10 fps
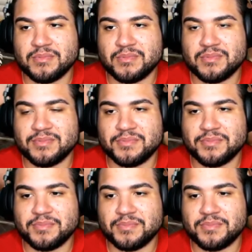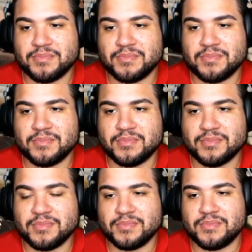
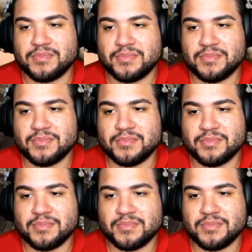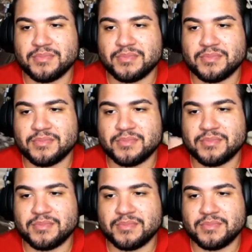
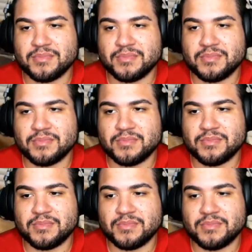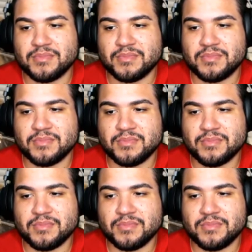No words are spoken by the person on screen.